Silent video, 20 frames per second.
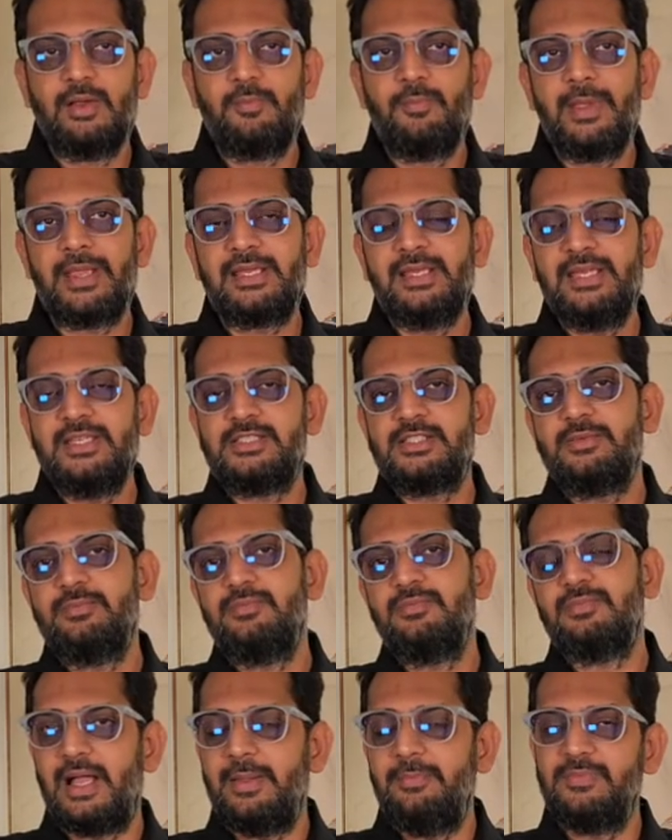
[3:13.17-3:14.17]

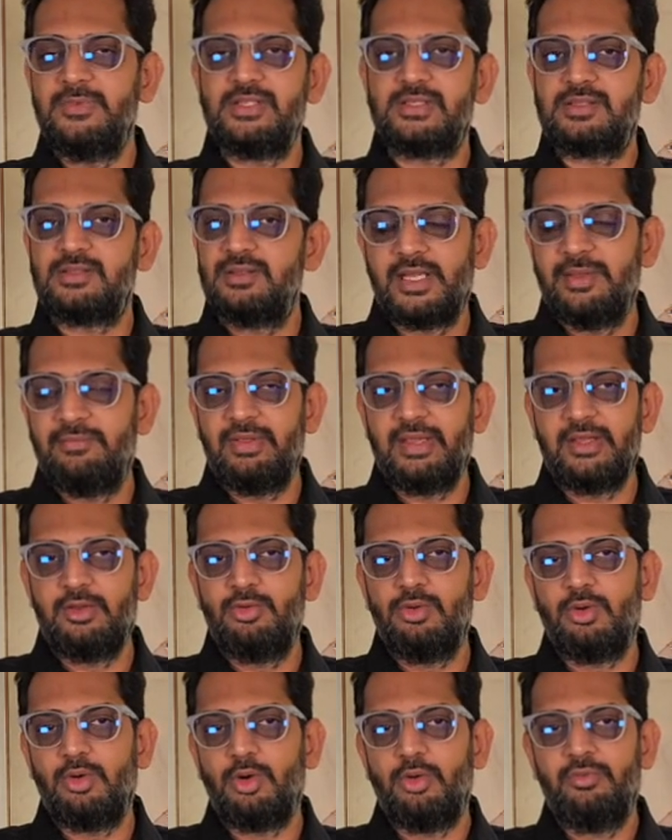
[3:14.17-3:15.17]
magnesium, I'm just giving
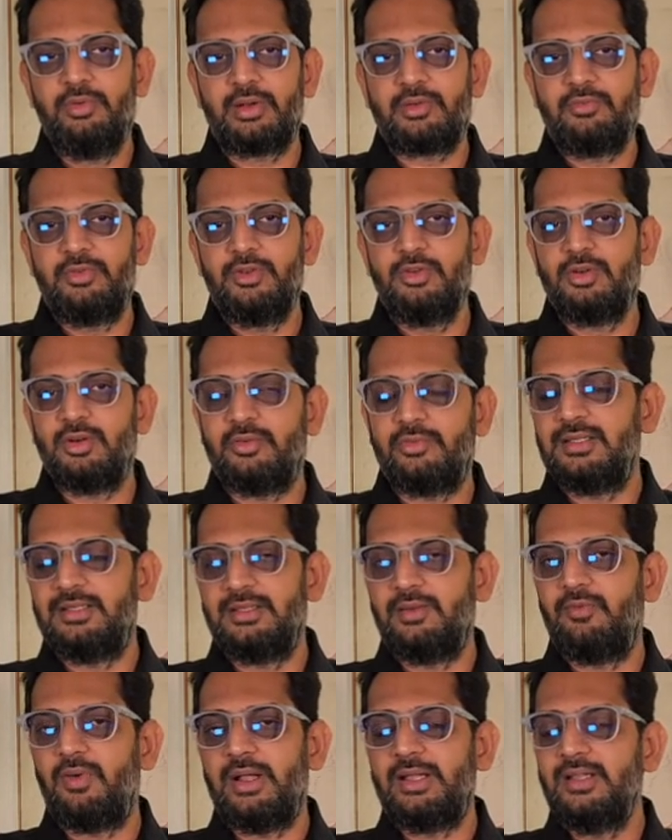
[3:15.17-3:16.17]
you an overview of
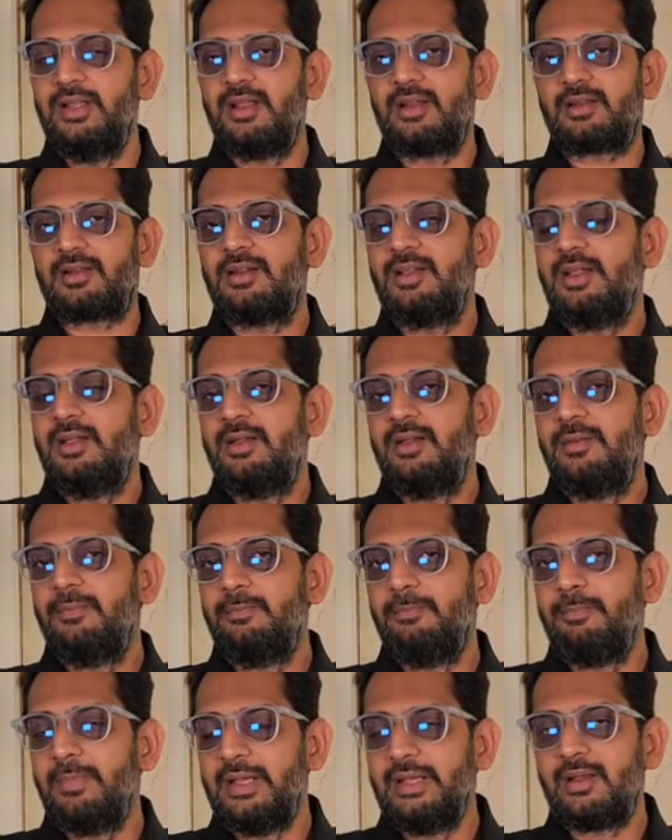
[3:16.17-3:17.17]
the wonder
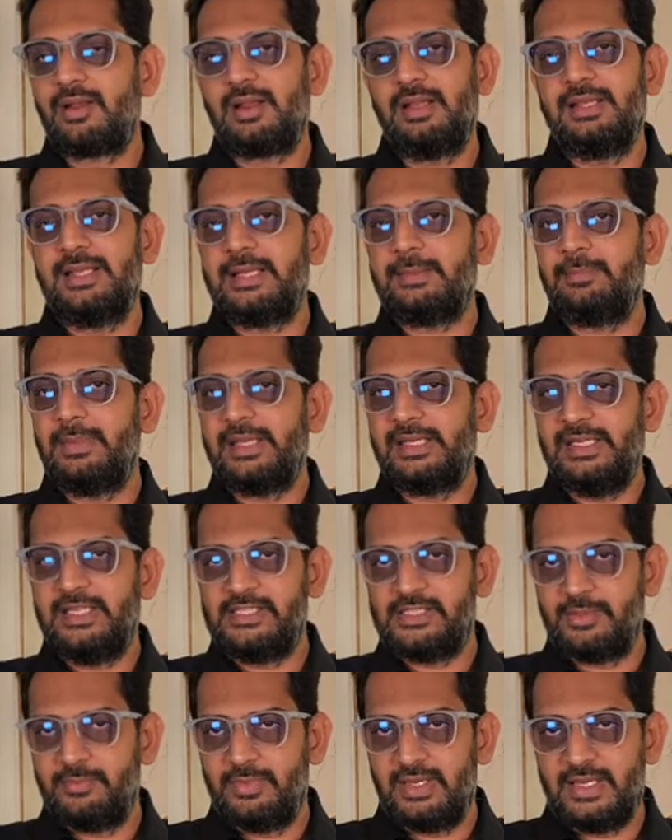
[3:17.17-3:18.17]
mineral that
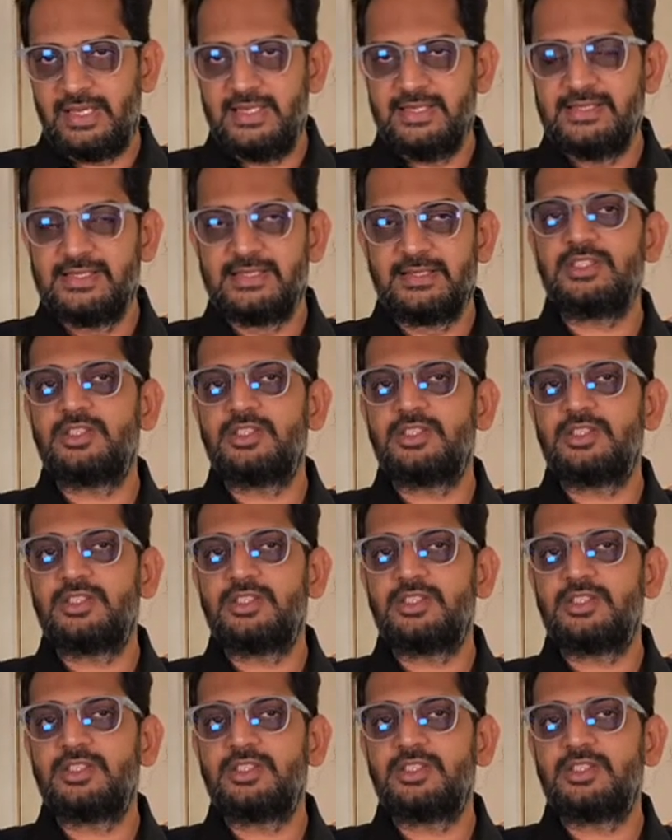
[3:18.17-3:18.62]
magnesium is.